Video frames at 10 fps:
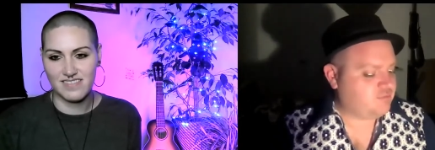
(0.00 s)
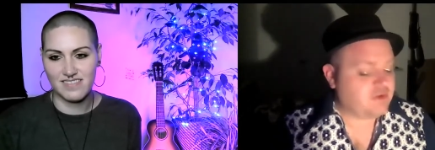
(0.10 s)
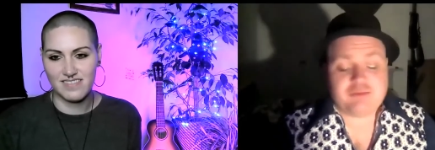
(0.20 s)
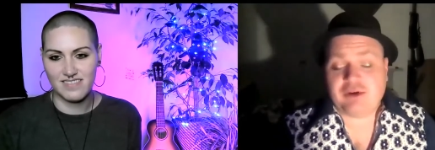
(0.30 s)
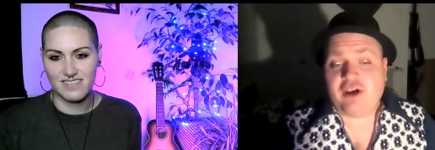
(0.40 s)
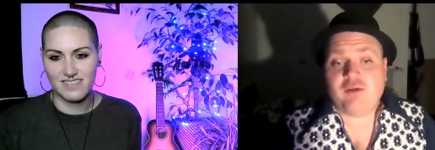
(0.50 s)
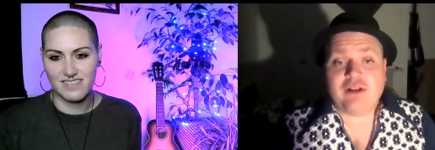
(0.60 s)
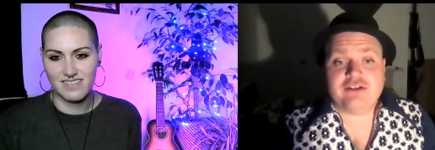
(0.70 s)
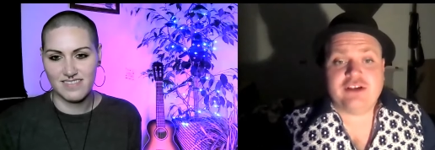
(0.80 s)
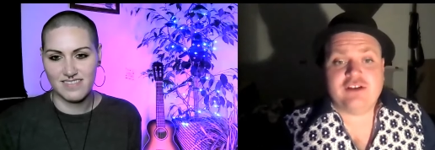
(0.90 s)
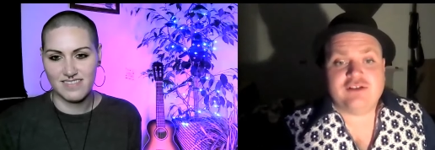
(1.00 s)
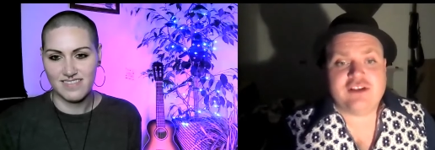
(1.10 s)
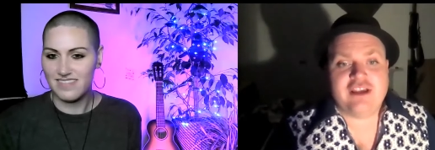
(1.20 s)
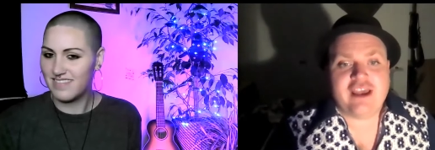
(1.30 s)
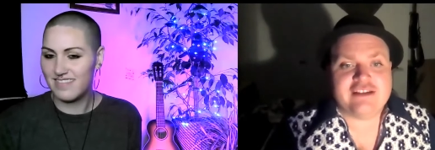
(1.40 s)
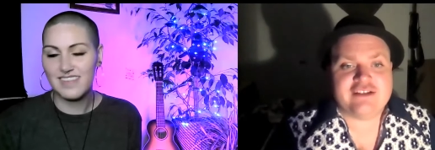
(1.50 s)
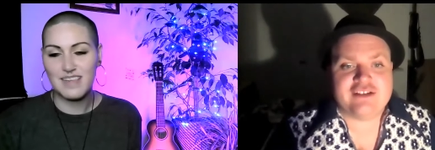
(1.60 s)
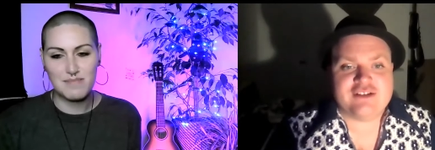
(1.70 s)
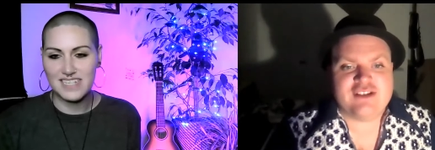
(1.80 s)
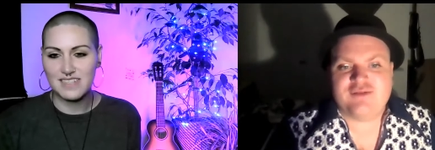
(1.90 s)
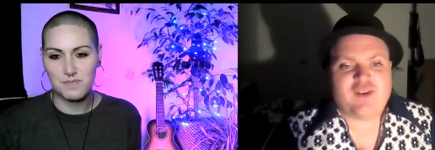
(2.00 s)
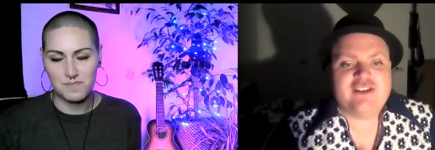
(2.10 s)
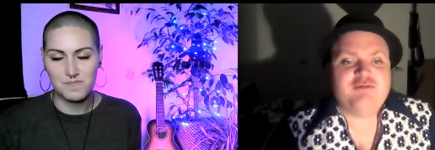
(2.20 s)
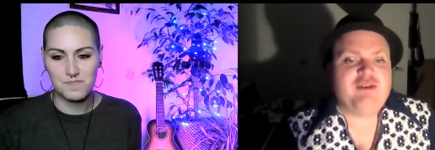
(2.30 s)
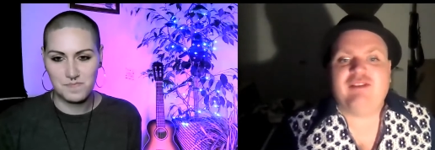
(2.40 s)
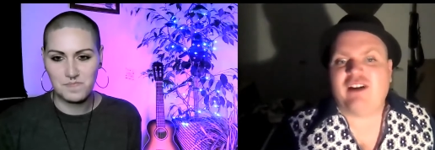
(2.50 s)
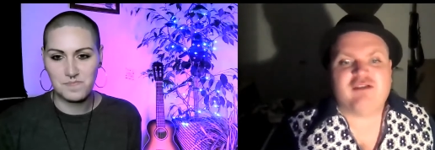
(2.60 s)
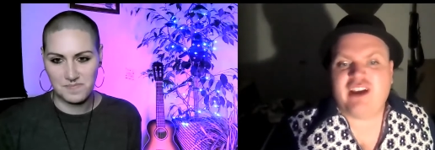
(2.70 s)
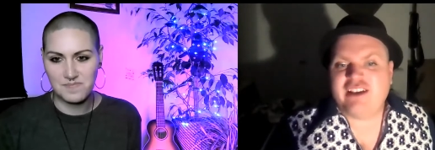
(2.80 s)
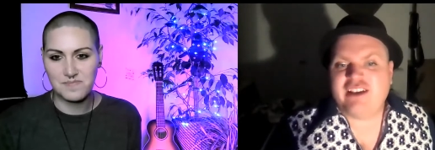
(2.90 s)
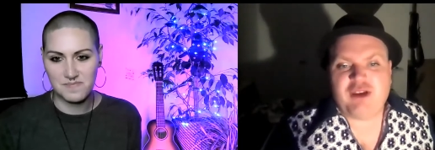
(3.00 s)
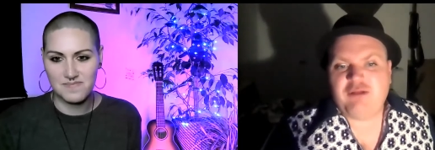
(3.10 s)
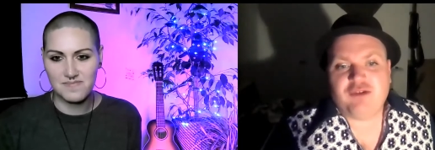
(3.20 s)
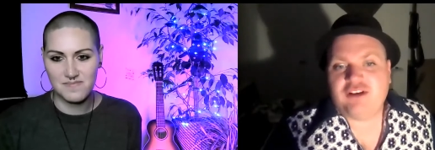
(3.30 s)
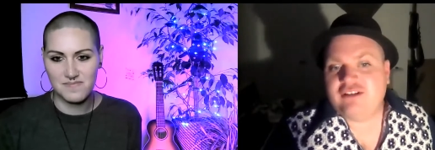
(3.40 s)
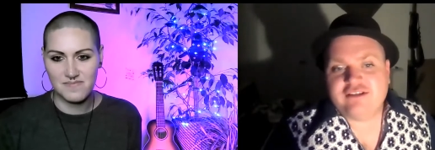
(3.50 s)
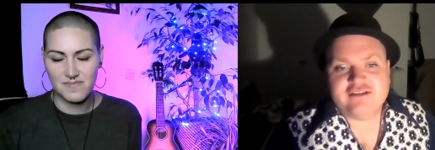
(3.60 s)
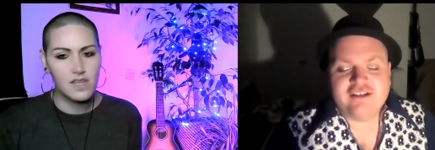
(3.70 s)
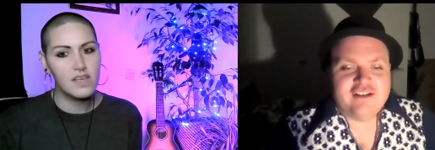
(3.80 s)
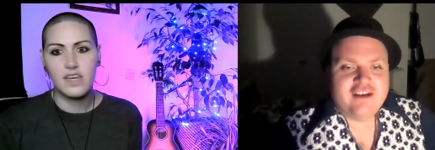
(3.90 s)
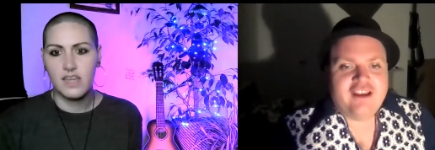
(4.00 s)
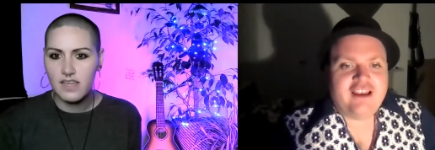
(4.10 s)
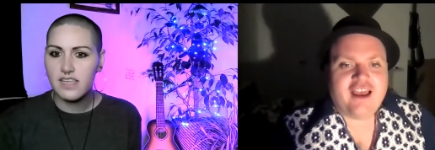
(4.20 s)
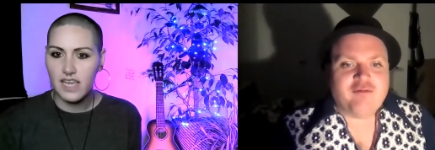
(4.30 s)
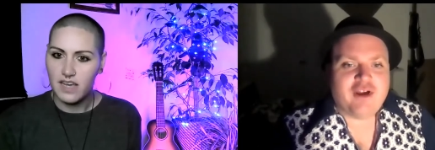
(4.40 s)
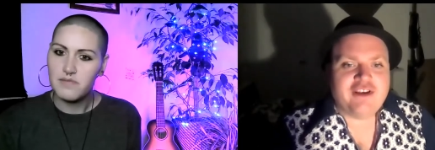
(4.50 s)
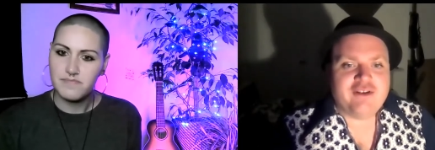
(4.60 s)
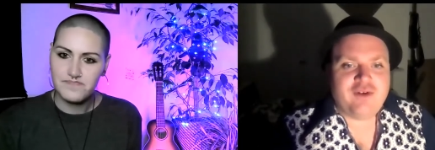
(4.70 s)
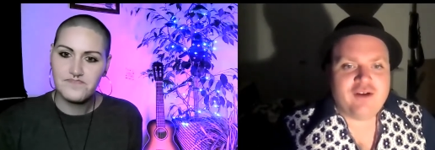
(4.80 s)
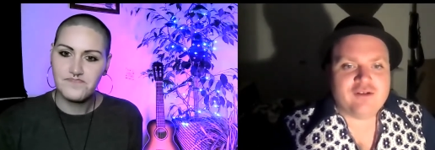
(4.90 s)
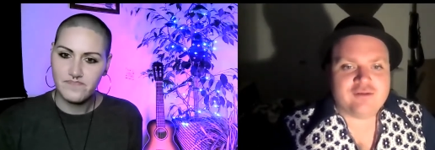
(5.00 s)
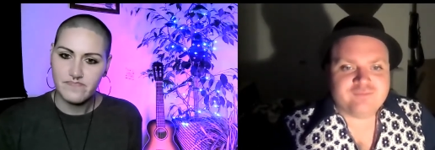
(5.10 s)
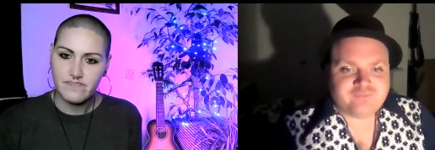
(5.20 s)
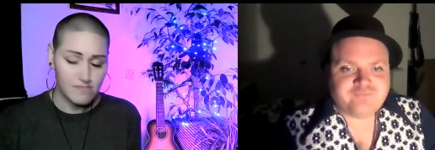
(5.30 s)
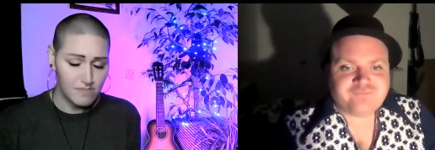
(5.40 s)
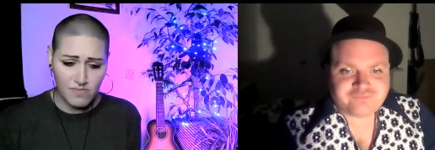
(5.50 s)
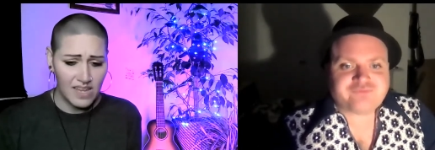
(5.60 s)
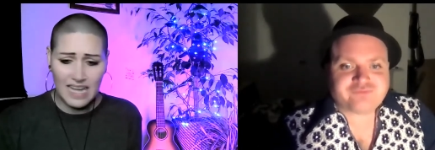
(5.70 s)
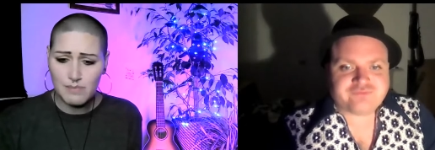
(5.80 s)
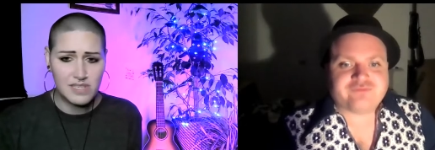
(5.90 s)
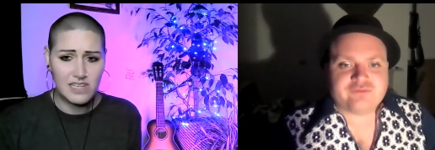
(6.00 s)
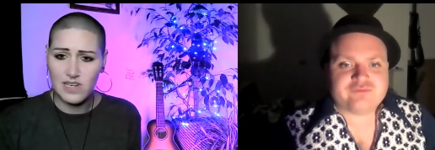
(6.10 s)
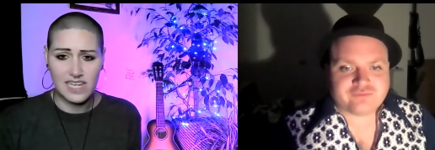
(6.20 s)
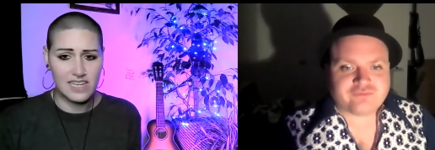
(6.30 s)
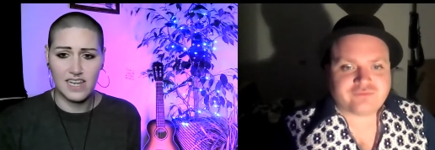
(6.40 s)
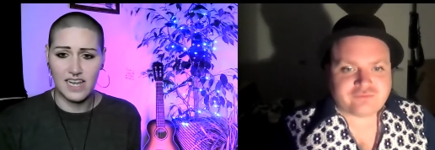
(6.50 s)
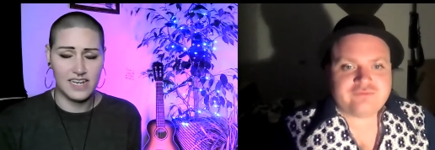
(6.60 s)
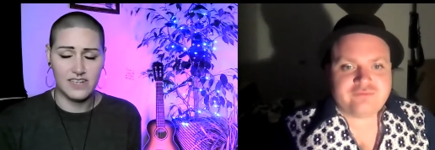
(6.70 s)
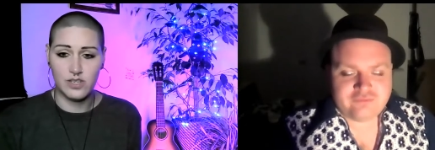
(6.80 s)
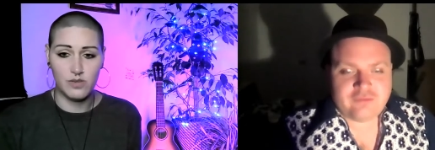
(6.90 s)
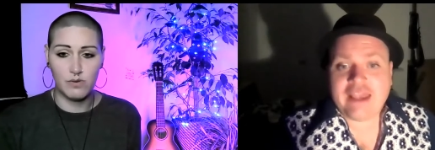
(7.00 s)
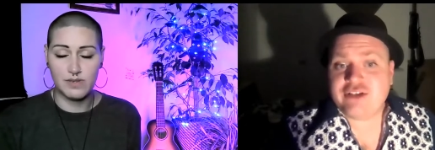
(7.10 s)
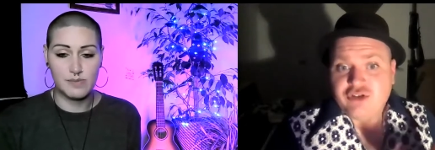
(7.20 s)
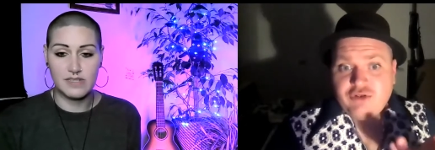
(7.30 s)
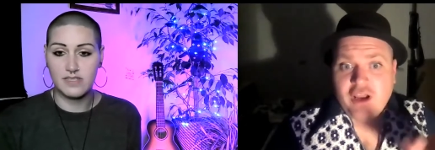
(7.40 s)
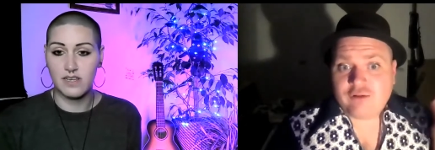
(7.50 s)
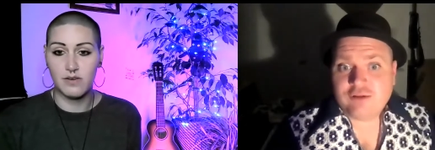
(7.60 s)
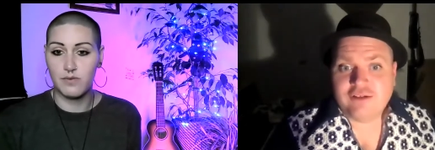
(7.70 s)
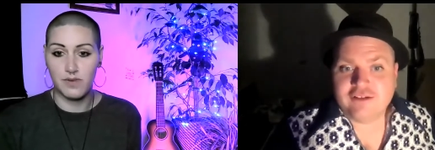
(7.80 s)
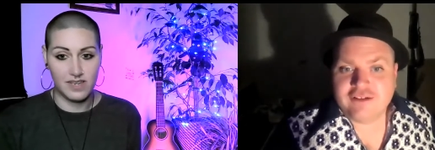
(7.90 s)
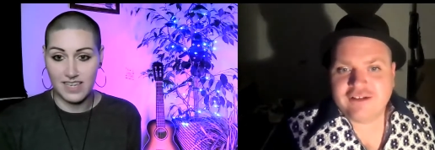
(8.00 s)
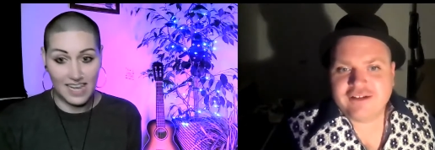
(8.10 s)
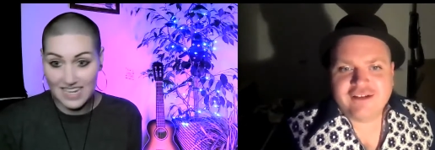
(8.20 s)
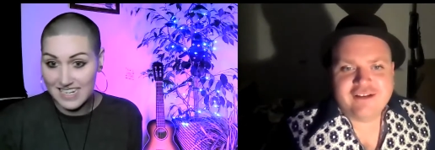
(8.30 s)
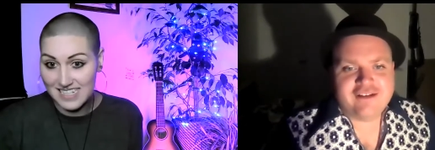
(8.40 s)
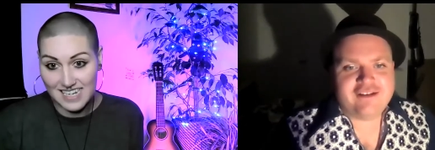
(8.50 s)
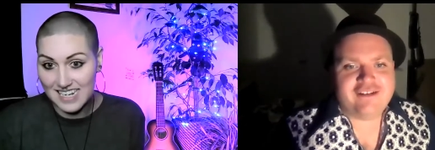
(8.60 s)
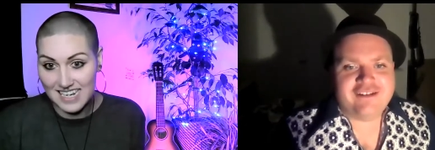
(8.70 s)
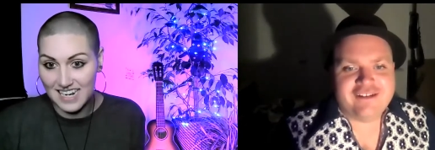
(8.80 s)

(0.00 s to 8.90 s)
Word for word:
Speaker 1: that's been going well too. So yeah, it's just just fun to be around creative people and like-minded folk.
Speaker 2: Absolutely, and you've as you know, so, yeah, exactly.